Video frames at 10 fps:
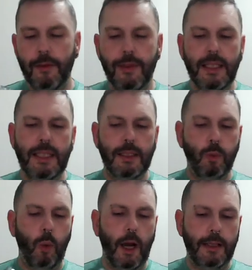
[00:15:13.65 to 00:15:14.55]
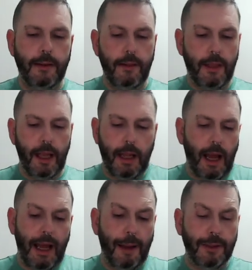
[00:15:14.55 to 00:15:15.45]
This is one that
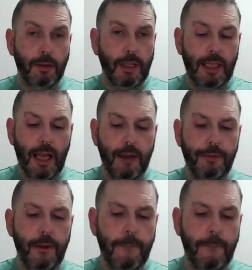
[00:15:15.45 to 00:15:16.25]
I absolutely love,